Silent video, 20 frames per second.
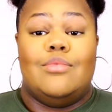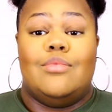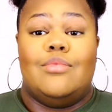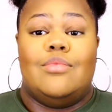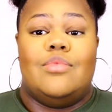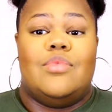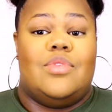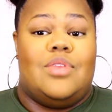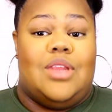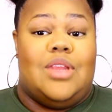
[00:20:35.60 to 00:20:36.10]

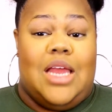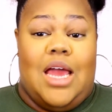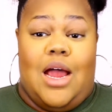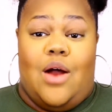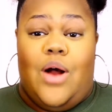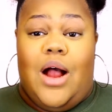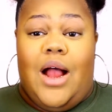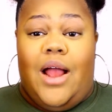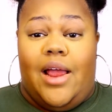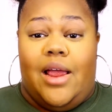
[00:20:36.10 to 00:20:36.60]

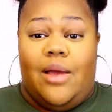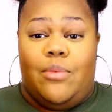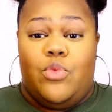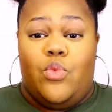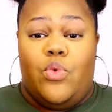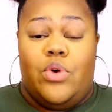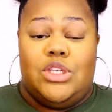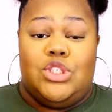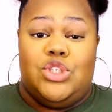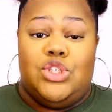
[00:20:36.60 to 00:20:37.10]
Now I am
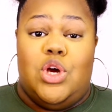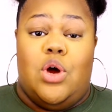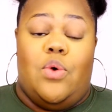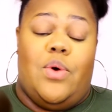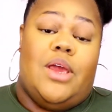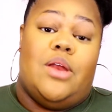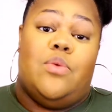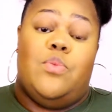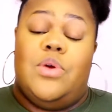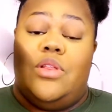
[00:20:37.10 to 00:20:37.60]
going to go
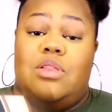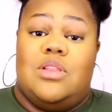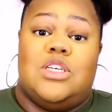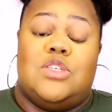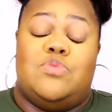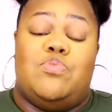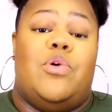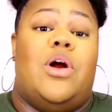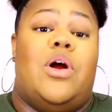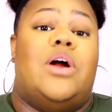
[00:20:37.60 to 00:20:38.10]
in with
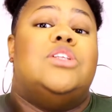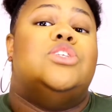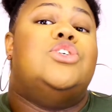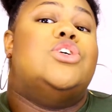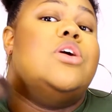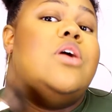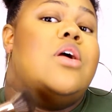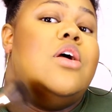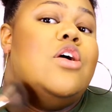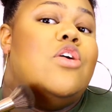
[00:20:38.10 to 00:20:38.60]
this
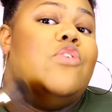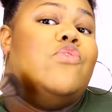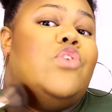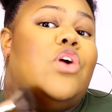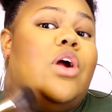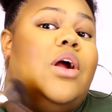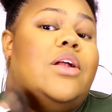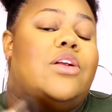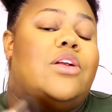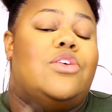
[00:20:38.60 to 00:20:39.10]
bronzer
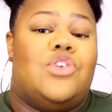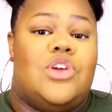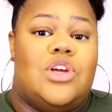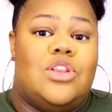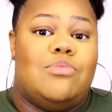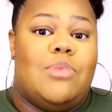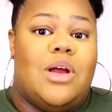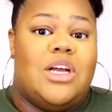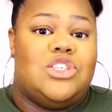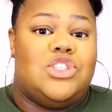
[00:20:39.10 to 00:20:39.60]
for
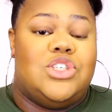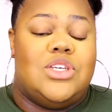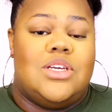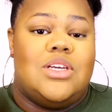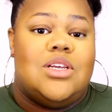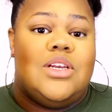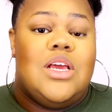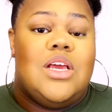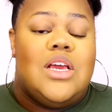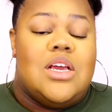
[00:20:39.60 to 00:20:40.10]
underneath my
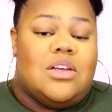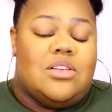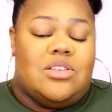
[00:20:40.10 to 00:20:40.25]
chin.